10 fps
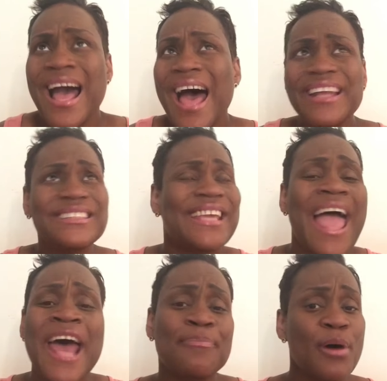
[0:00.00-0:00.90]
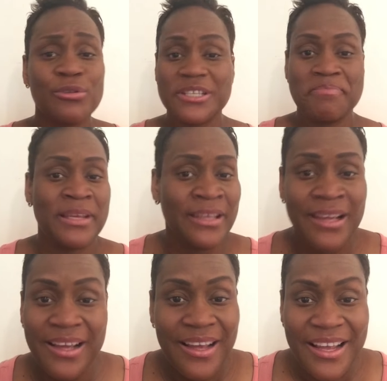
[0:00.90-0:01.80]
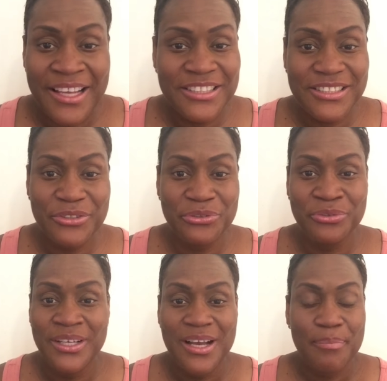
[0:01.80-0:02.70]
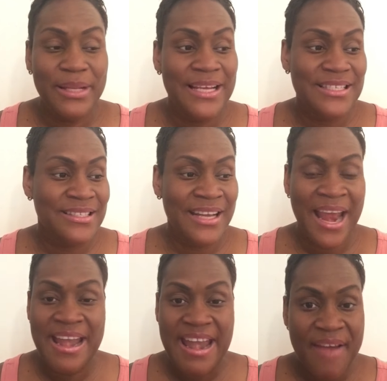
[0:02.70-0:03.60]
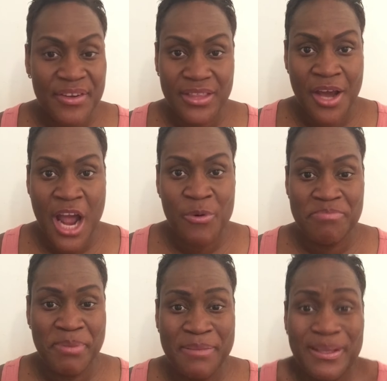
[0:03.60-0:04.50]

God has catapulted me into places that I never thought I would be,